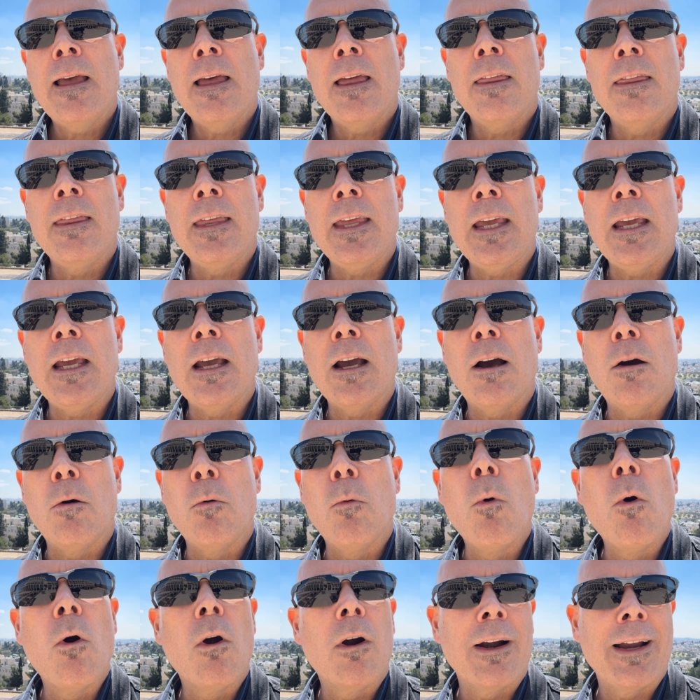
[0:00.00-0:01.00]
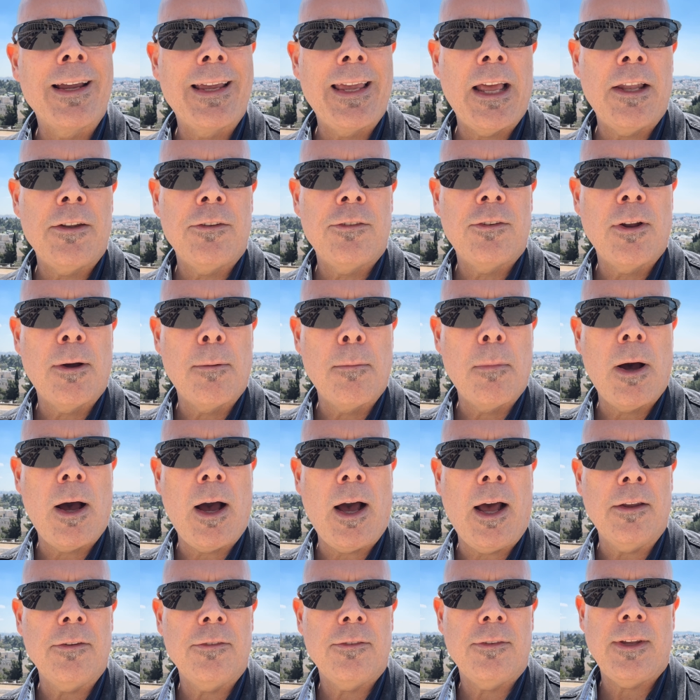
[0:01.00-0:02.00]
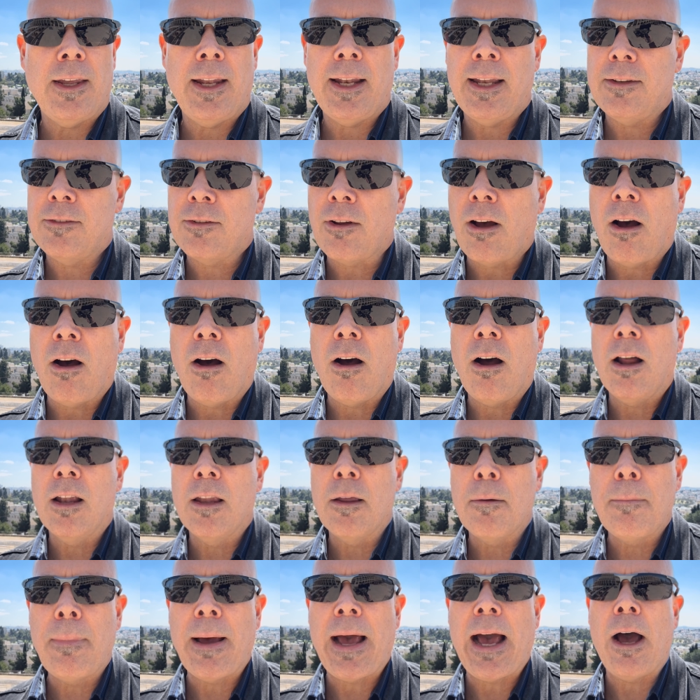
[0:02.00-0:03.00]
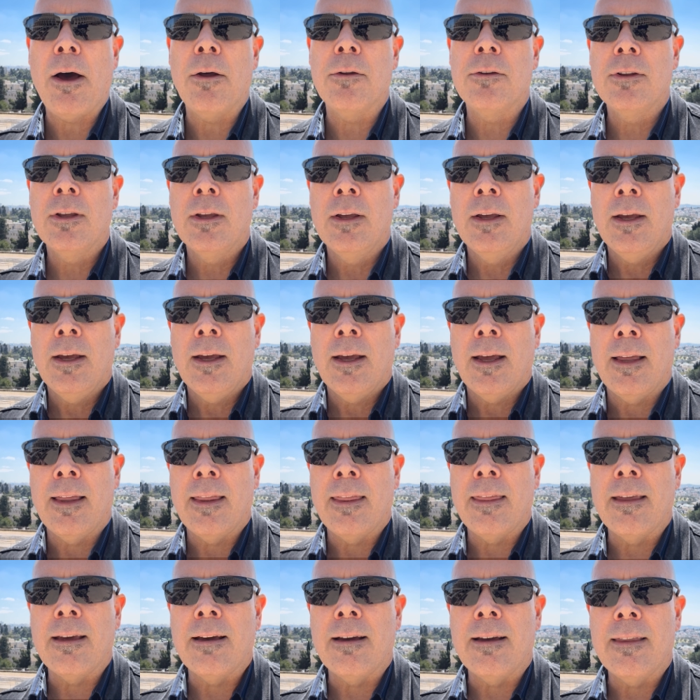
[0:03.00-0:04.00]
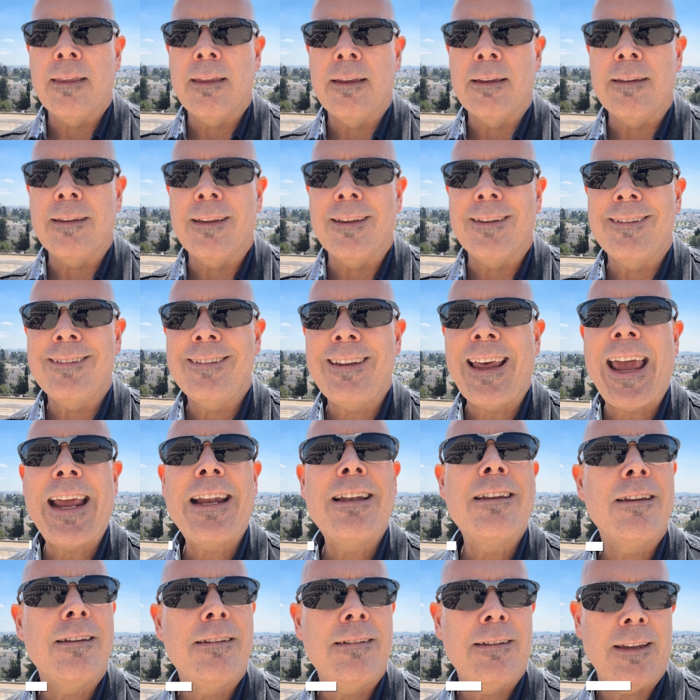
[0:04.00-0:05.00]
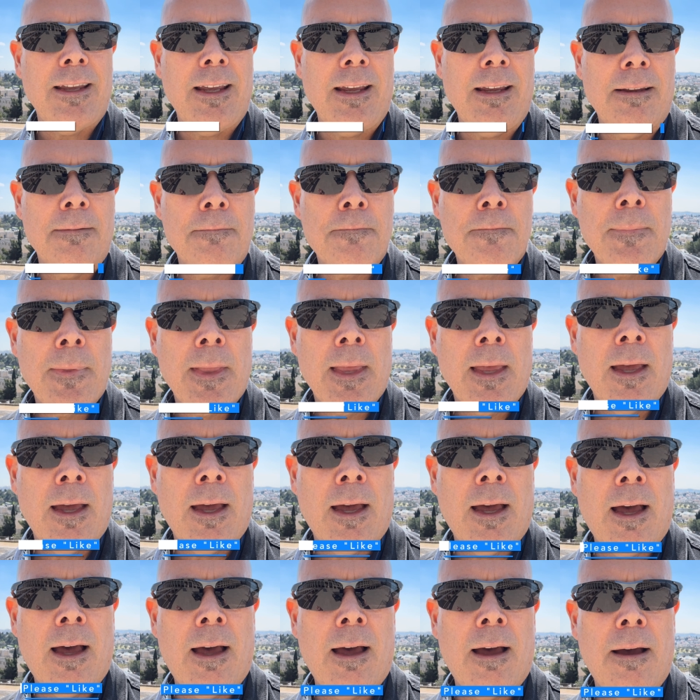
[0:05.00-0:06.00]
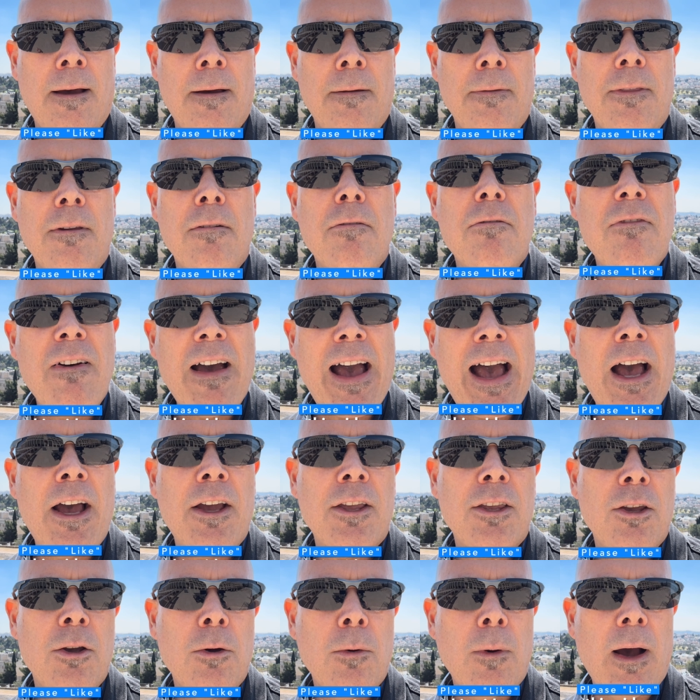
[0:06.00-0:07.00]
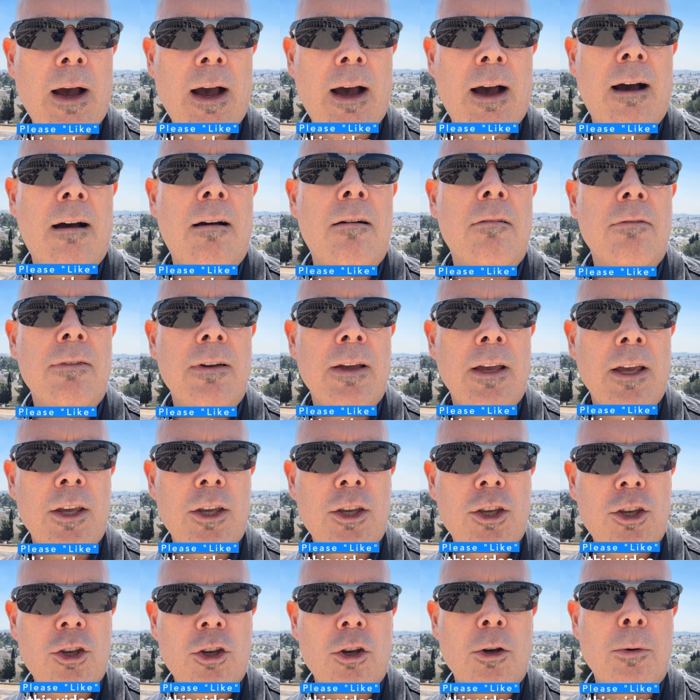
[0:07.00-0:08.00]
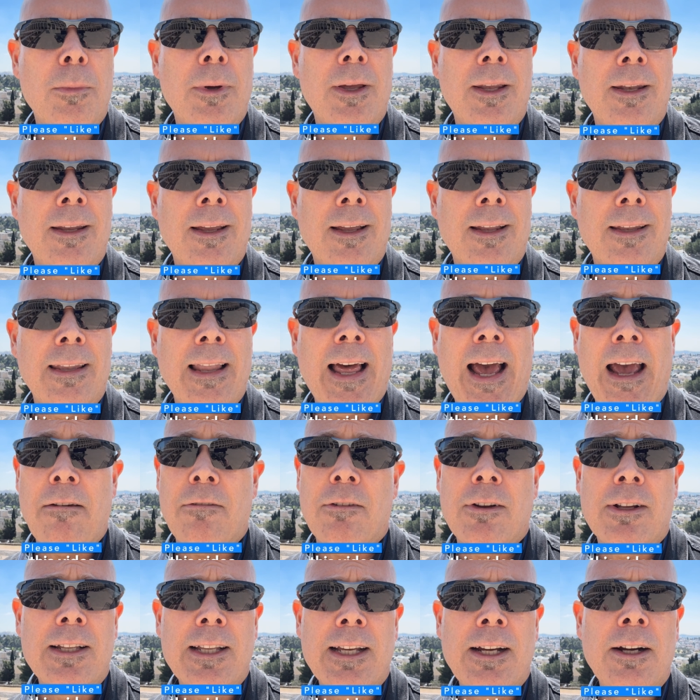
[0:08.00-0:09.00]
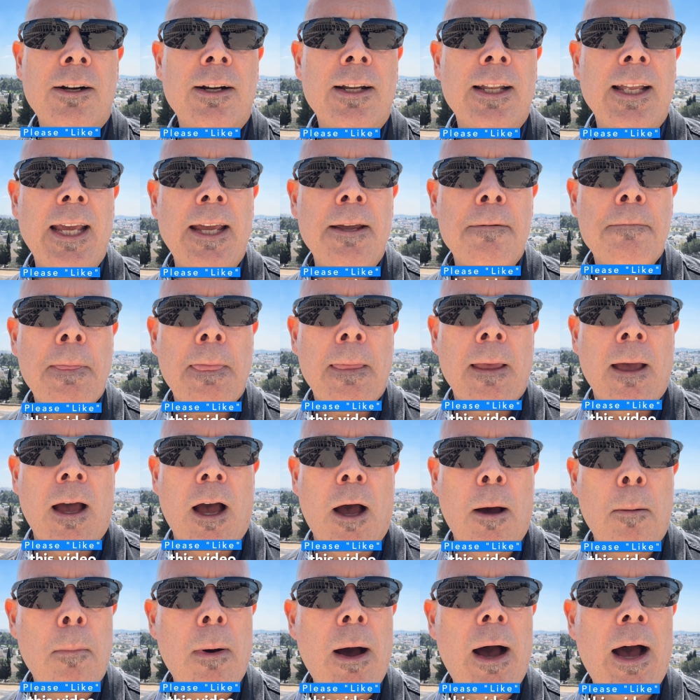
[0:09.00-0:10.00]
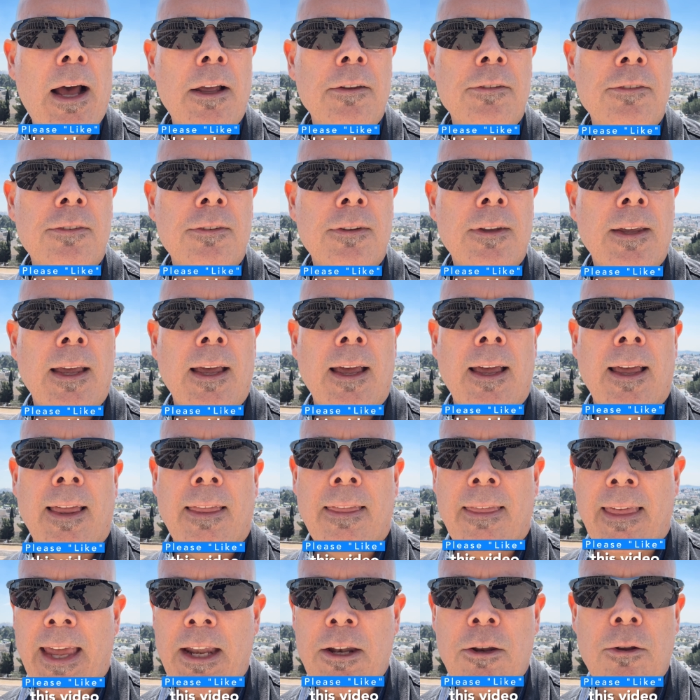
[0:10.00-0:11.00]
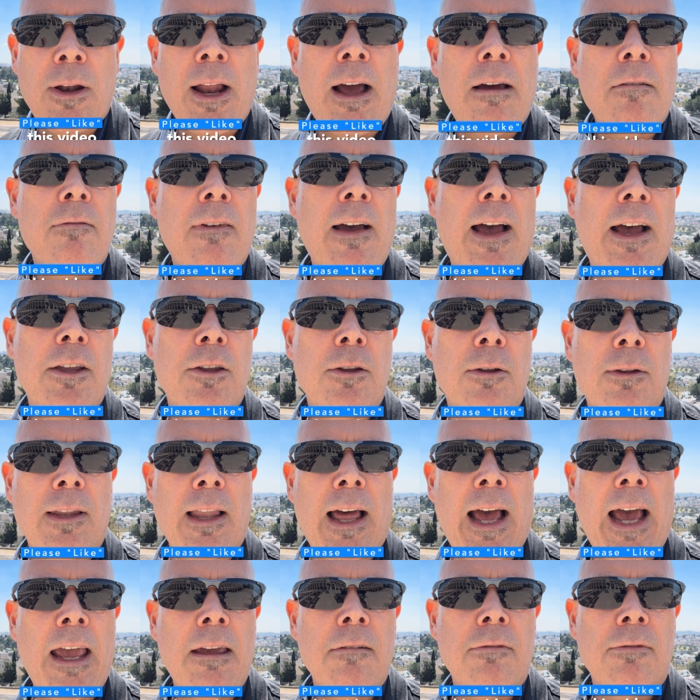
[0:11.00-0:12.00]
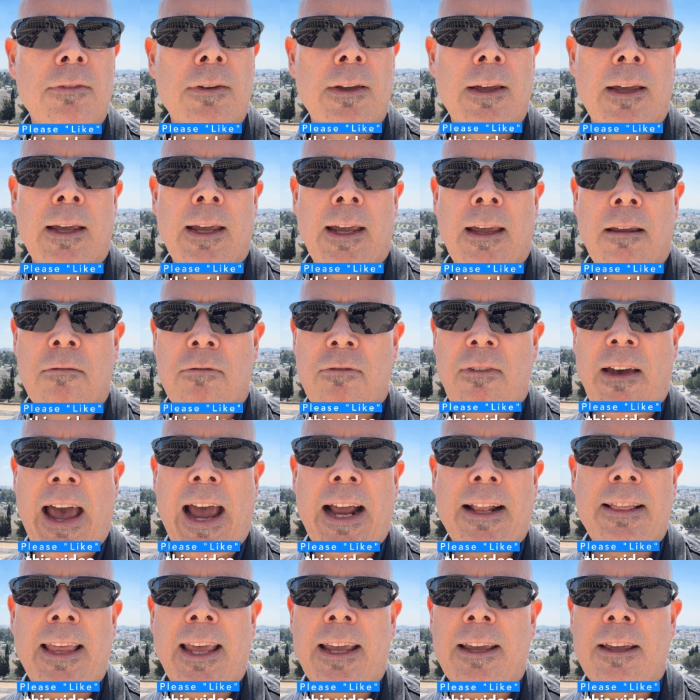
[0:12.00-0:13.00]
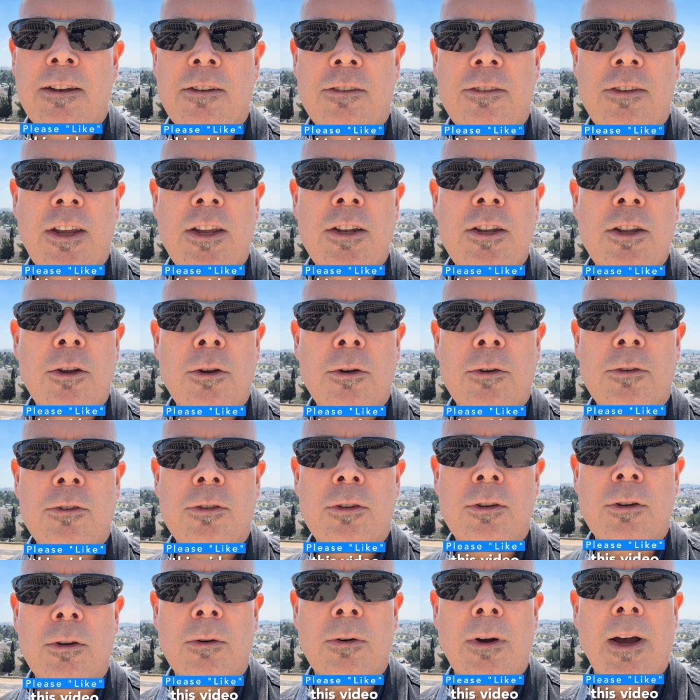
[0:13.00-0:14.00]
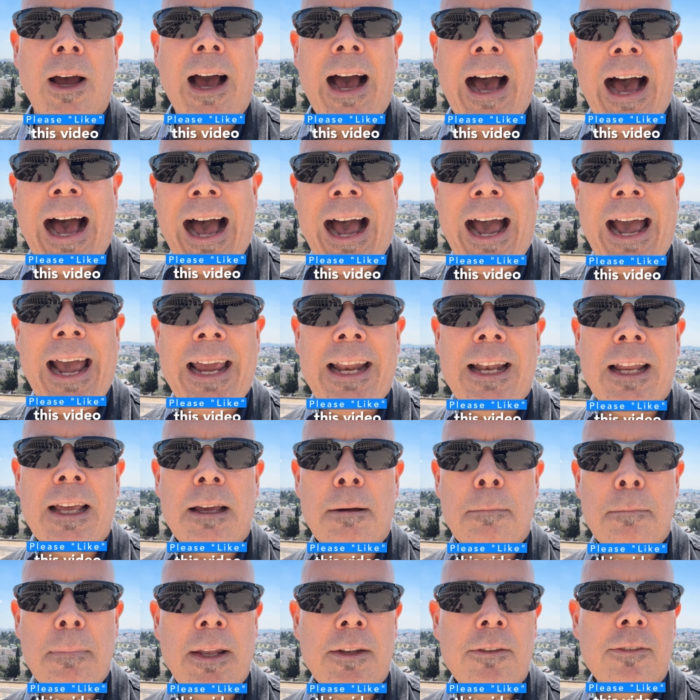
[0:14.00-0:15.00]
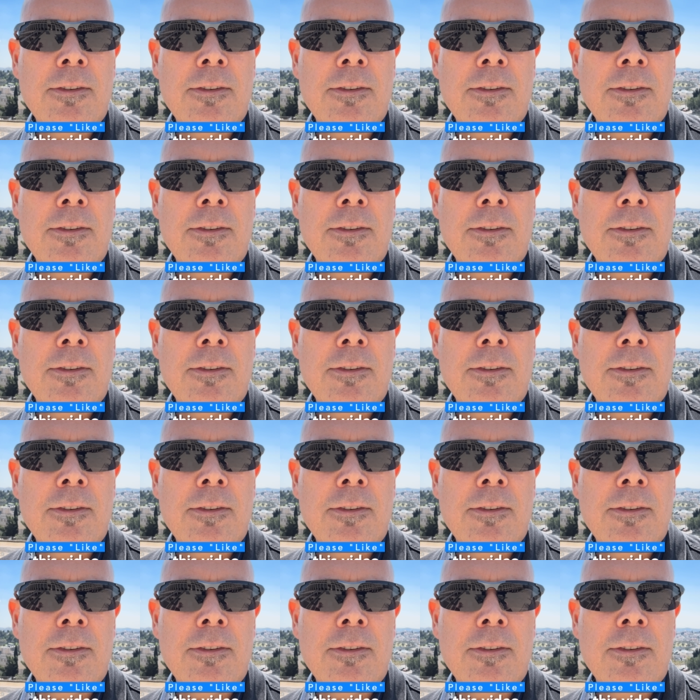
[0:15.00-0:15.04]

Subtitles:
the war against Hamas. And it's all about the sanctity, the value of human life. Clearly, Hamas, they do not value life. In fact, they continue to hide in